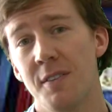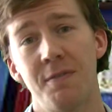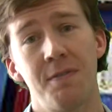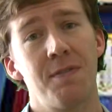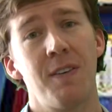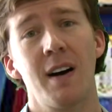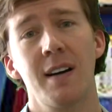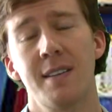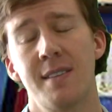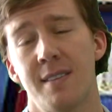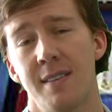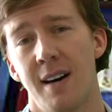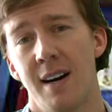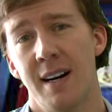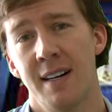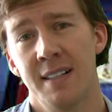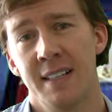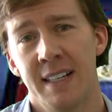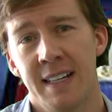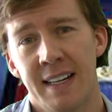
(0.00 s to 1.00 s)
a fuck
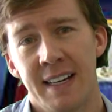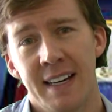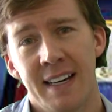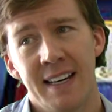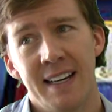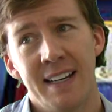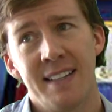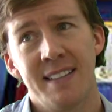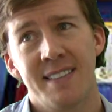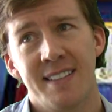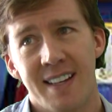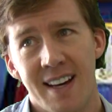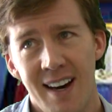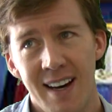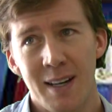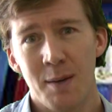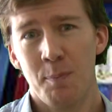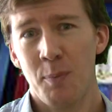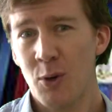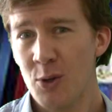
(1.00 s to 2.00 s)
saw, is
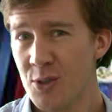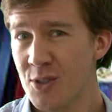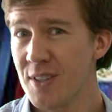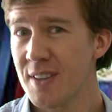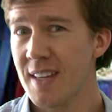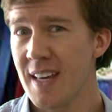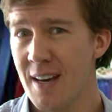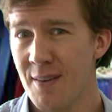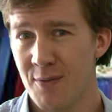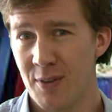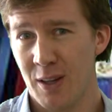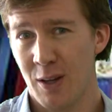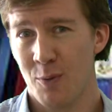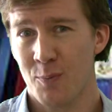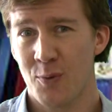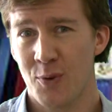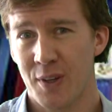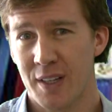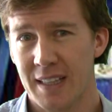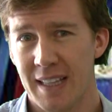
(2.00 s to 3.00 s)
kind of pushing the
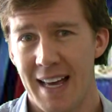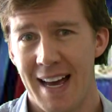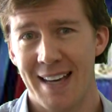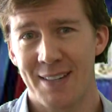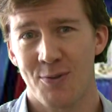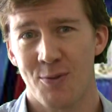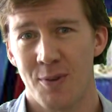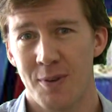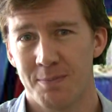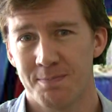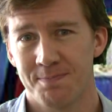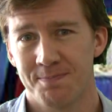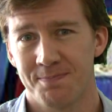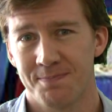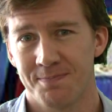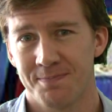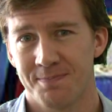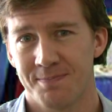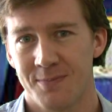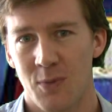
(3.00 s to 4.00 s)
envelope for the classroom.
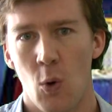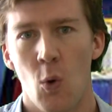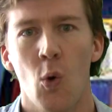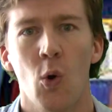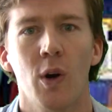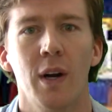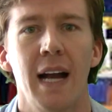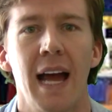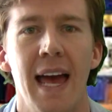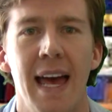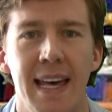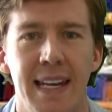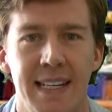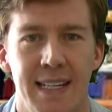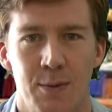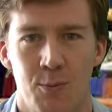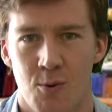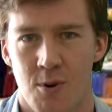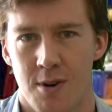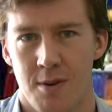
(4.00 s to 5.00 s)
Or
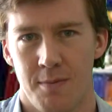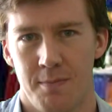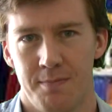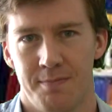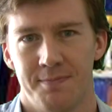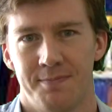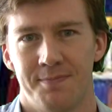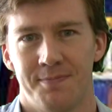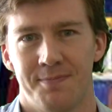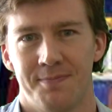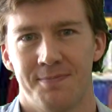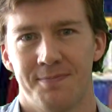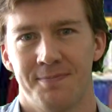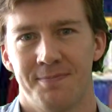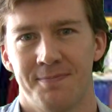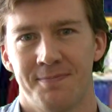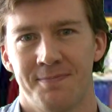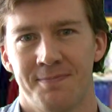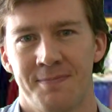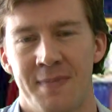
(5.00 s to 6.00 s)
any room.
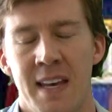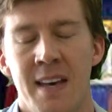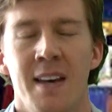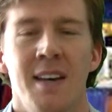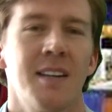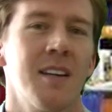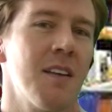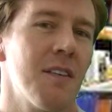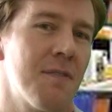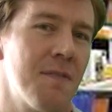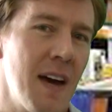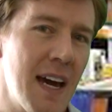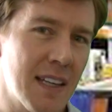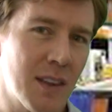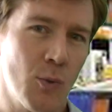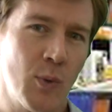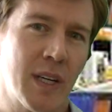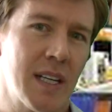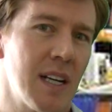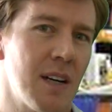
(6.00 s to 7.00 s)
Now, the fact
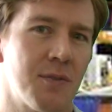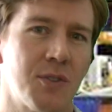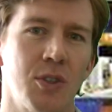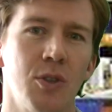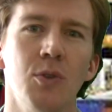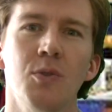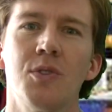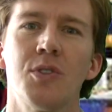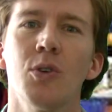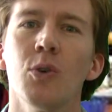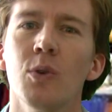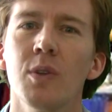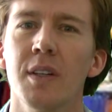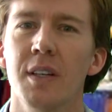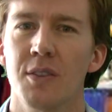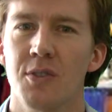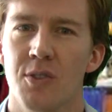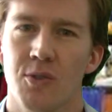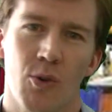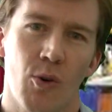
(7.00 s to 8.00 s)
that we can have two
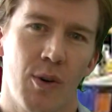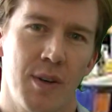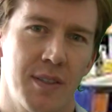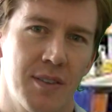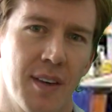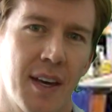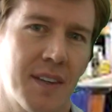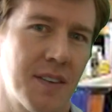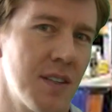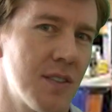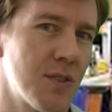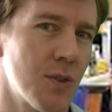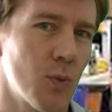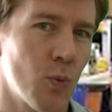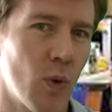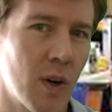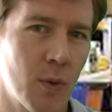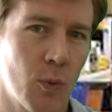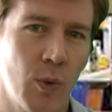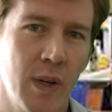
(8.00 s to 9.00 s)
dueling stories like this
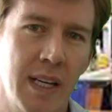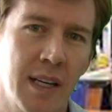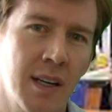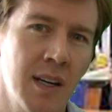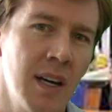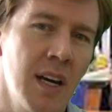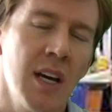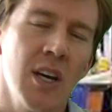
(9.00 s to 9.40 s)
in 1 week